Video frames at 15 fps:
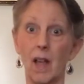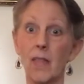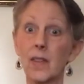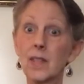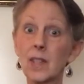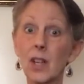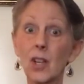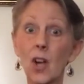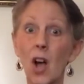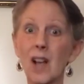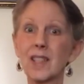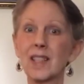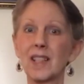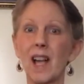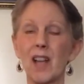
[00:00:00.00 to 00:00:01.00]
This can
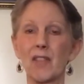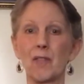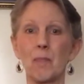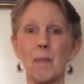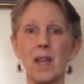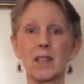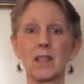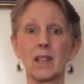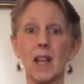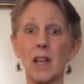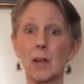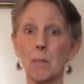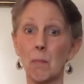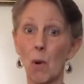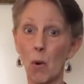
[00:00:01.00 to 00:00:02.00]
cause a lot of mental
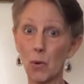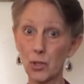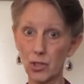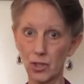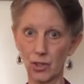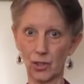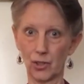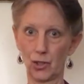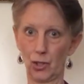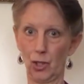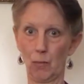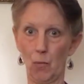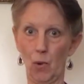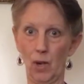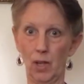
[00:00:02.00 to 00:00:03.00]
and emotional
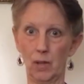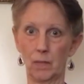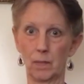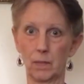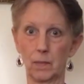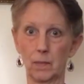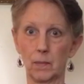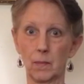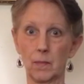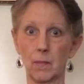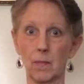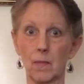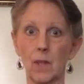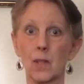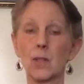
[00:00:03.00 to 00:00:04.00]
turmoil.
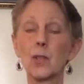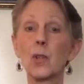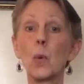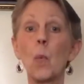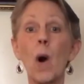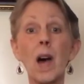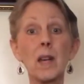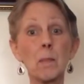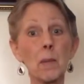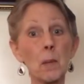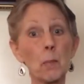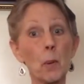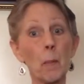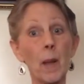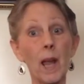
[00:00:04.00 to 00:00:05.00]
So you want to be
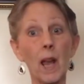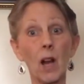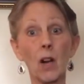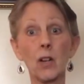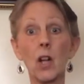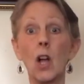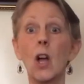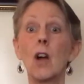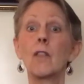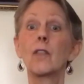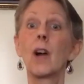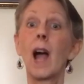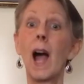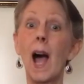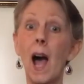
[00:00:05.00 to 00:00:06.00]
prepared
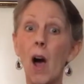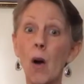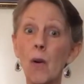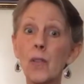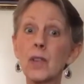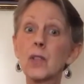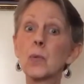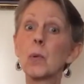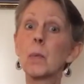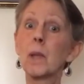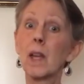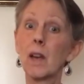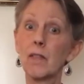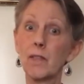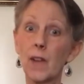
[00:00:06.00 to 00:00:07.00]
for how this will
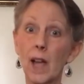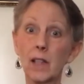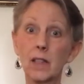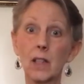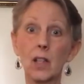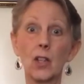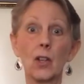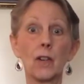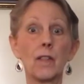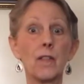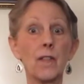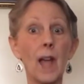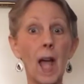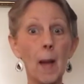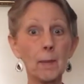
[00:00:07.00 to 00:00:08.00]
be affecting your
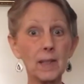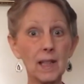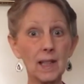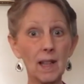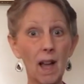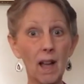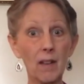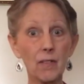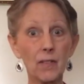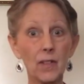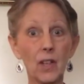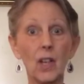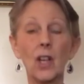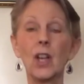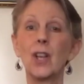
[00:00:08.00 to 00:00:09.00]
family life,
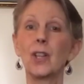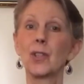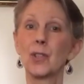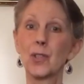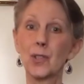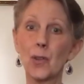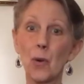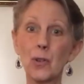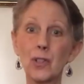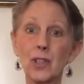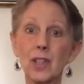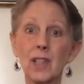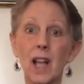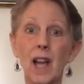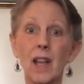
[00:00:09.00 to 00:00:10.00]
your
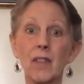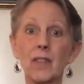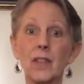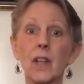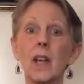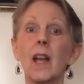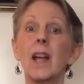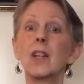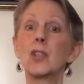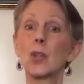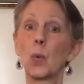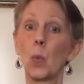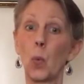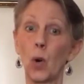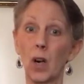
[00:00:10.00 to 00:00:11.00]
social life, and
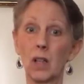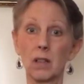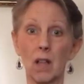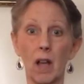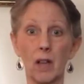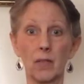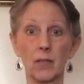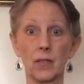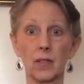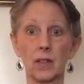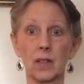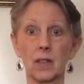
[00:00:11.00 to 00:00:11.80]
your work life.